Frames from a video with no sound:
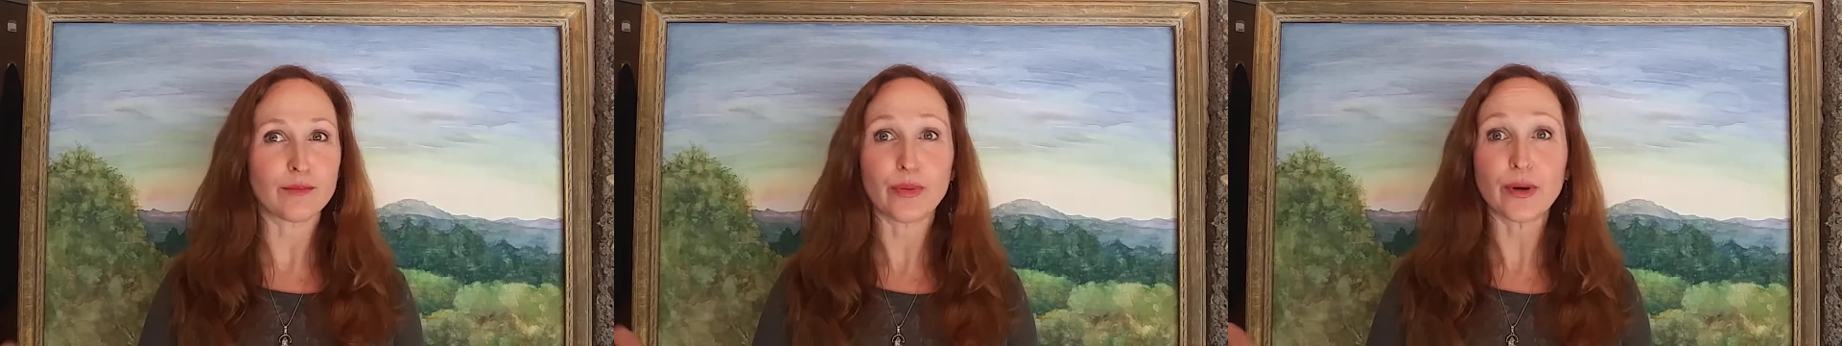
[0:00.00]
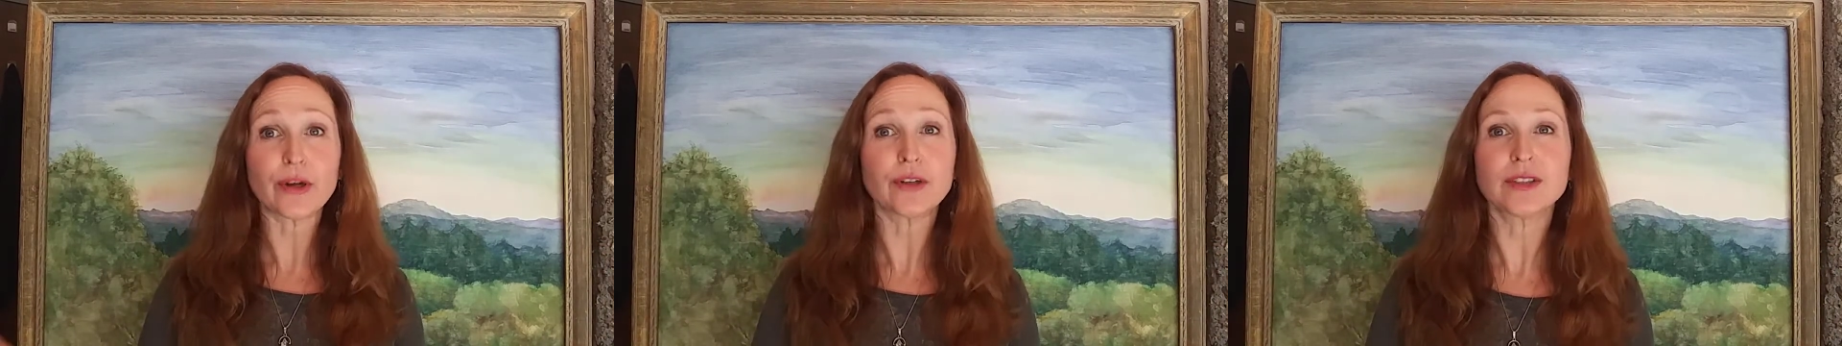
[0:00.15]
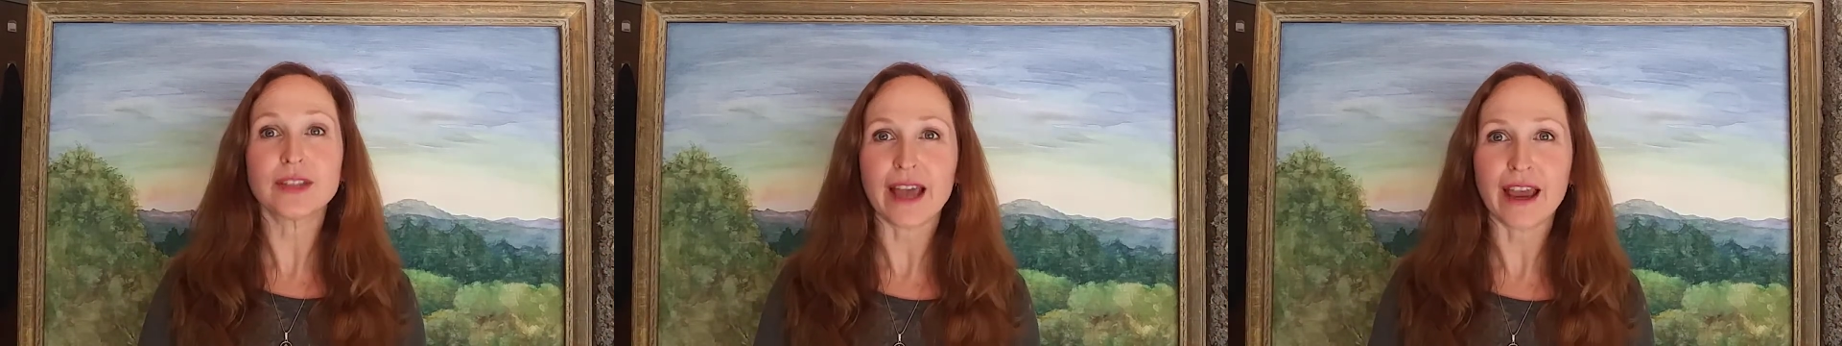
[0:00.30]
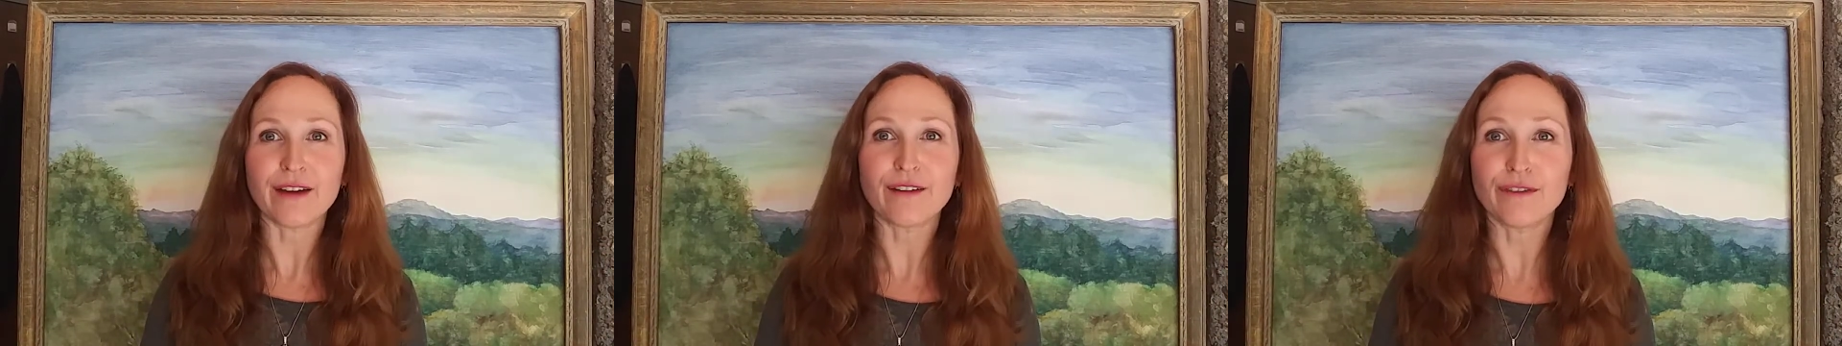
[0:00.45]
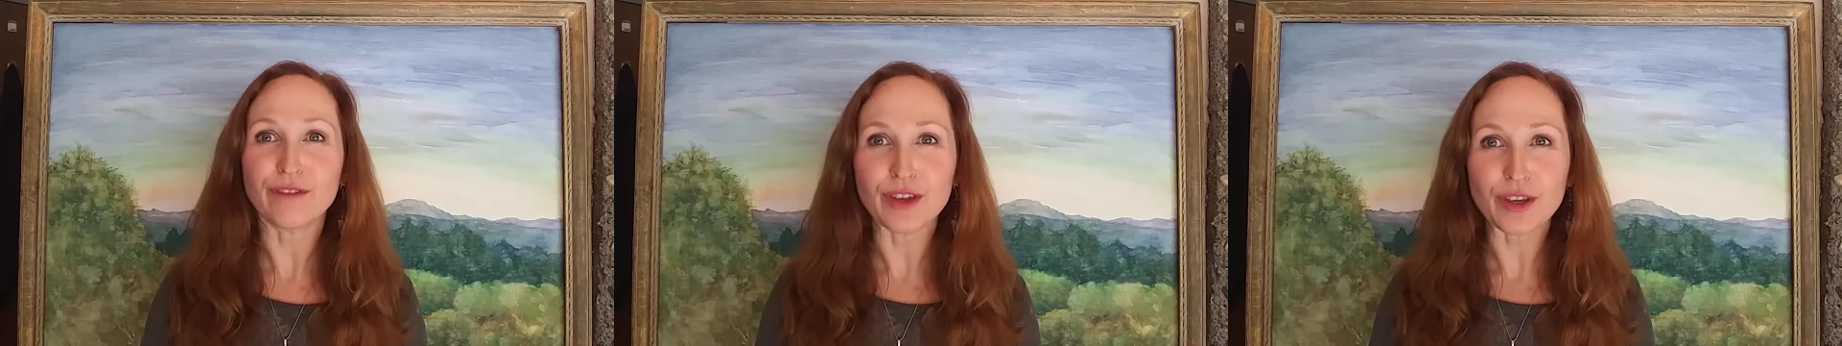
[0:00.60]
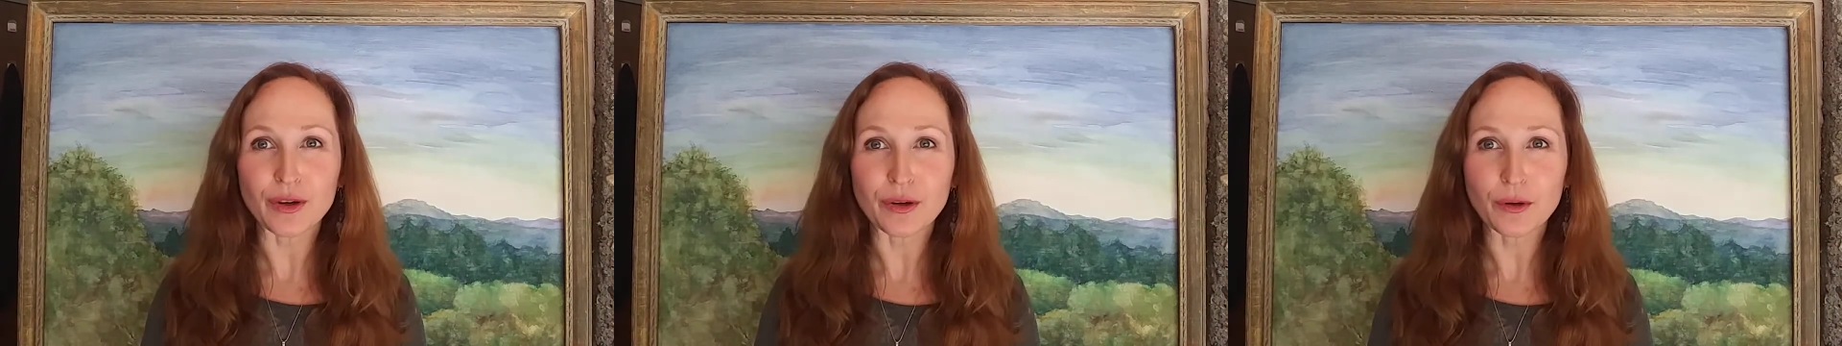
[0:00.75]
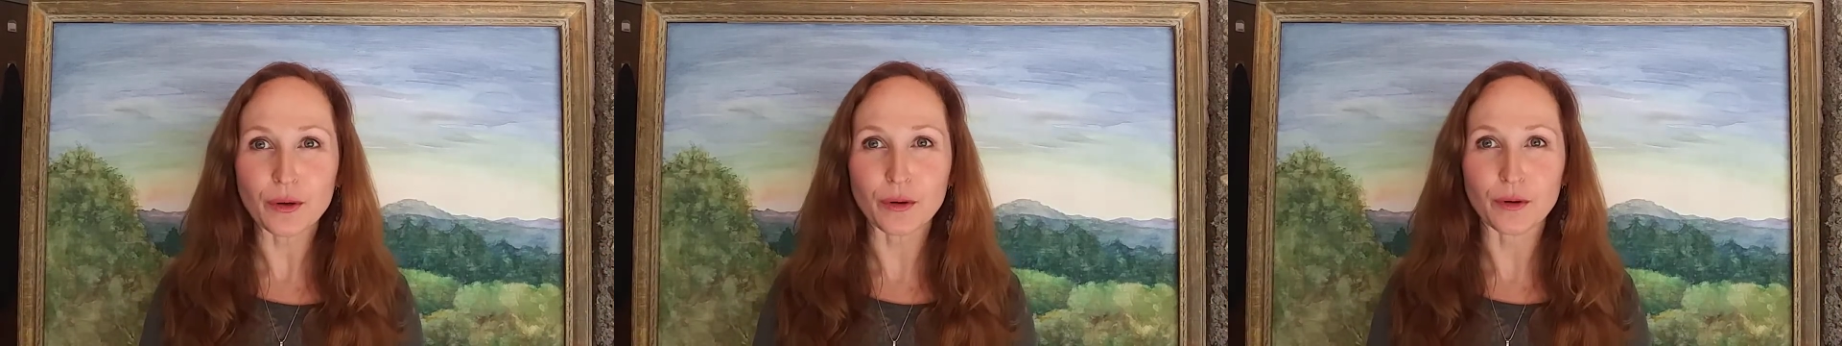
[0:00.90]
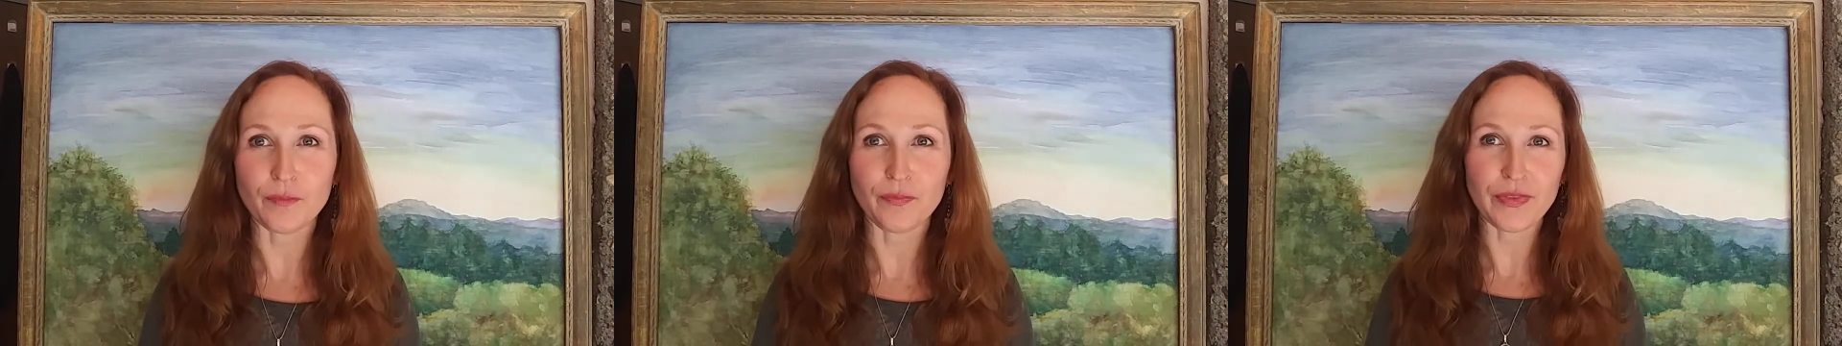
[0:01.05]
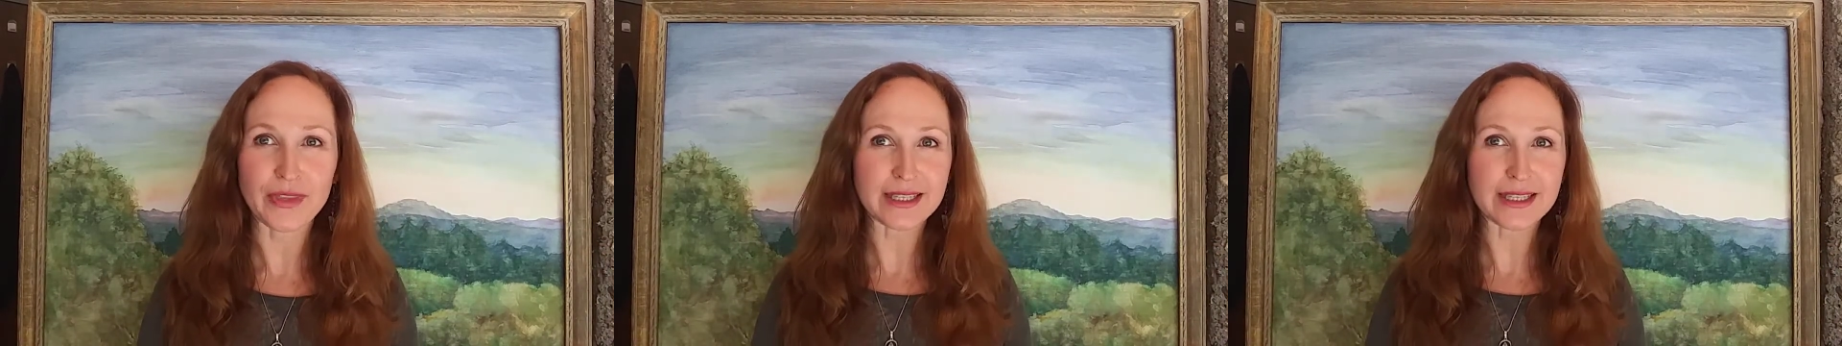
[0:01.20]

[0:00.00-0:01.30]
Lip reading: bird's eye view,